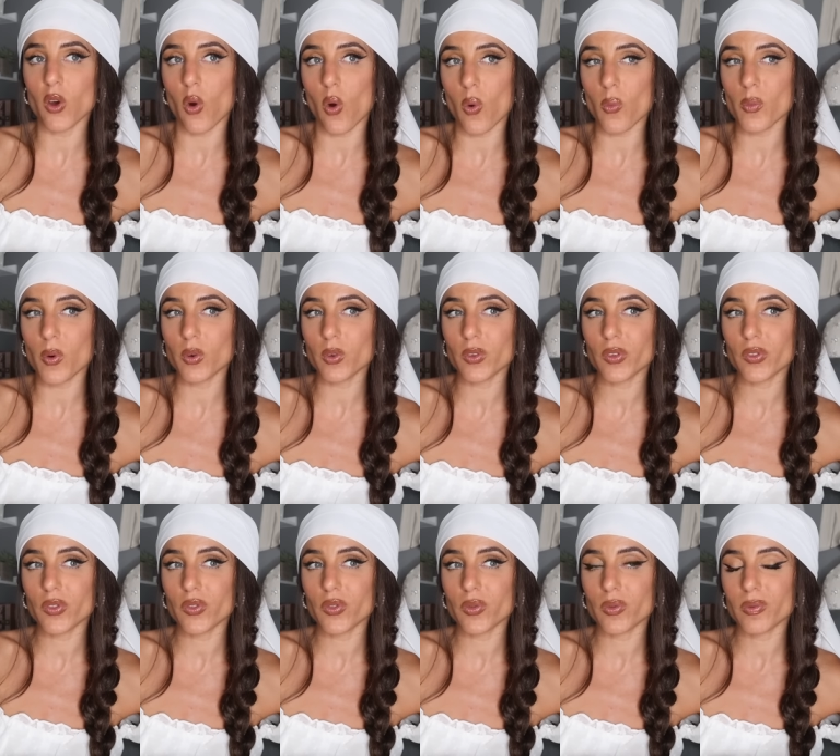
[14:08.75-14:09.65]

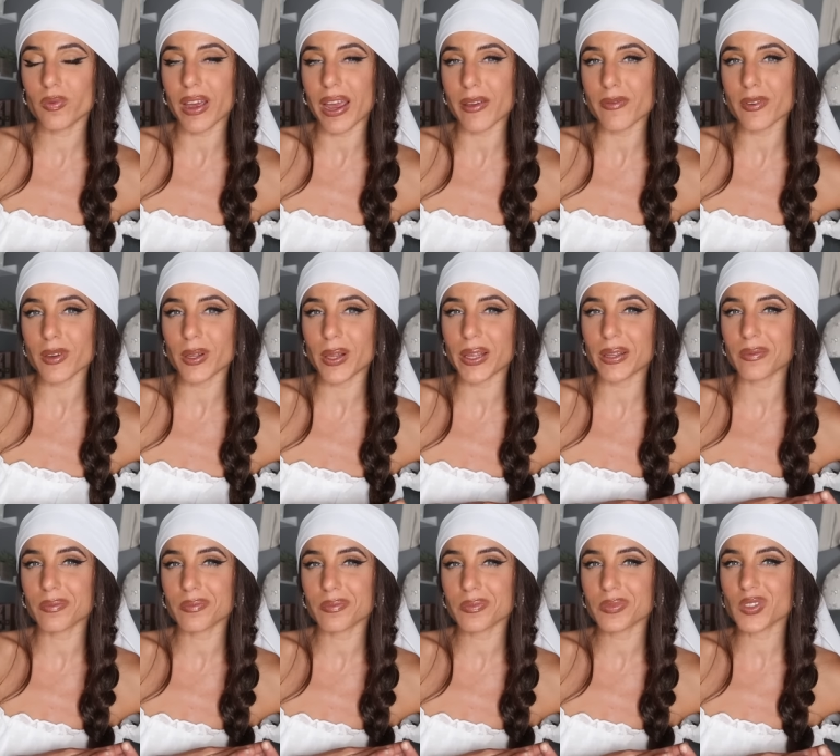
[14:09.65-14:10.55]
almost, I feel like,